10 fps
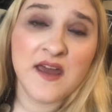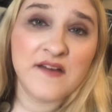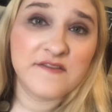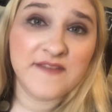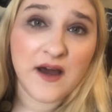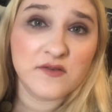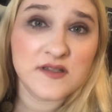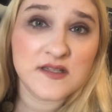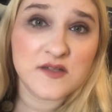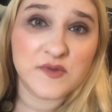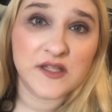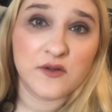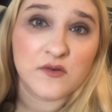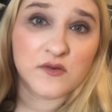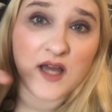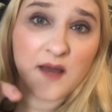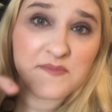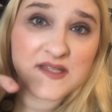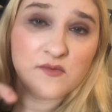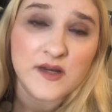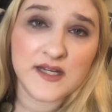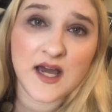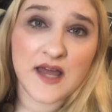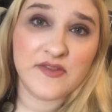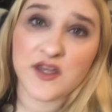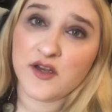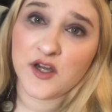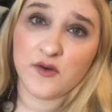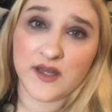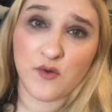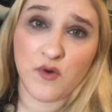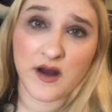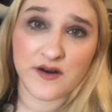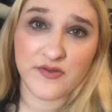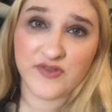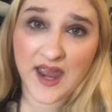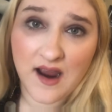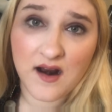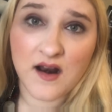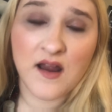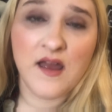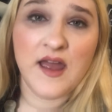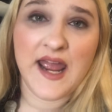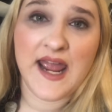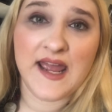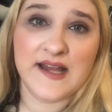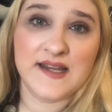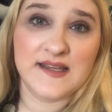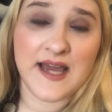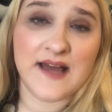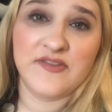fountains with little cups and whatnot that you can go get water there. And yeah,